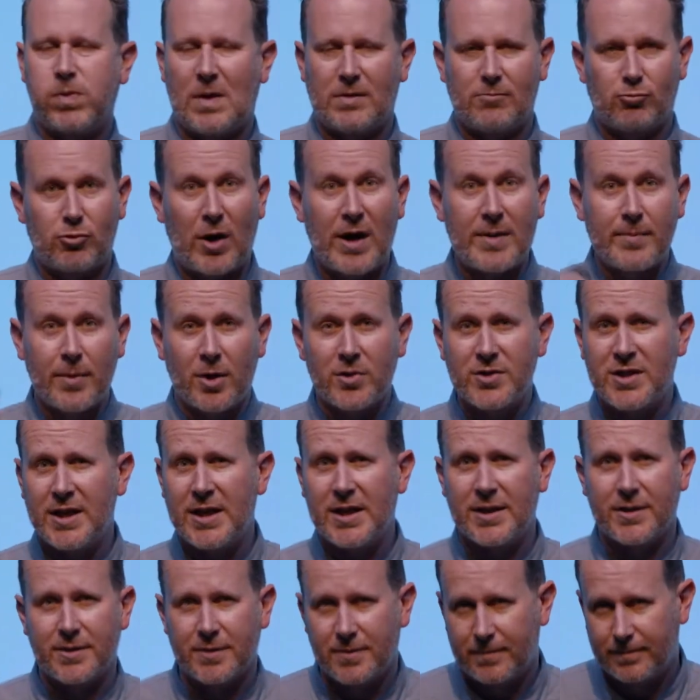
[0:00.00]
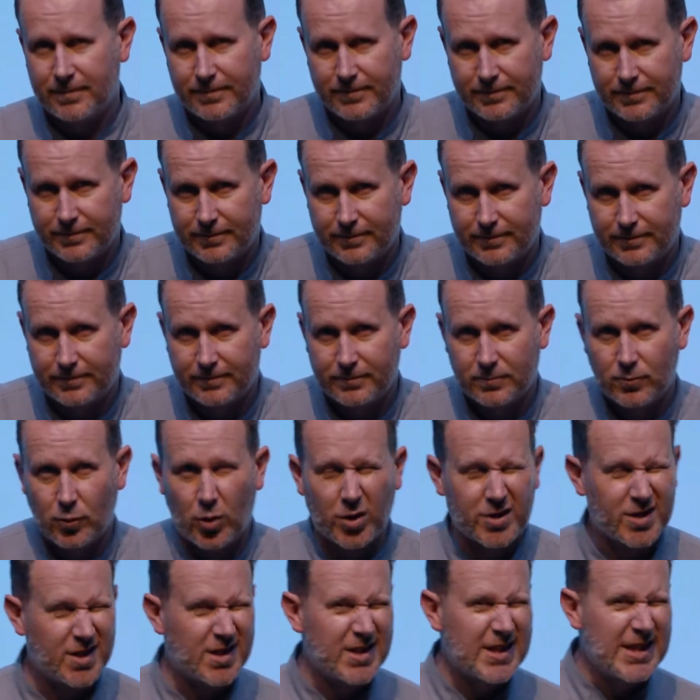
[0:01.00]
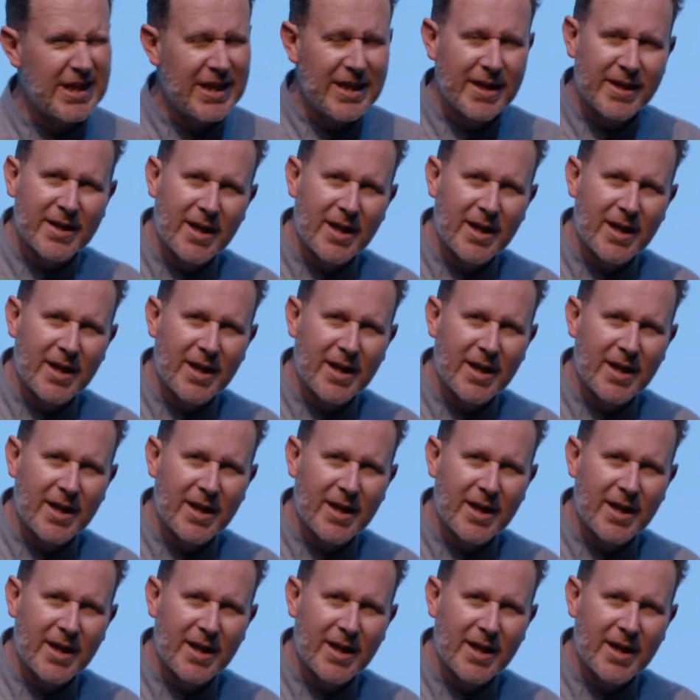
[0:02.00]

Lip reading: Rainbow's End? What's their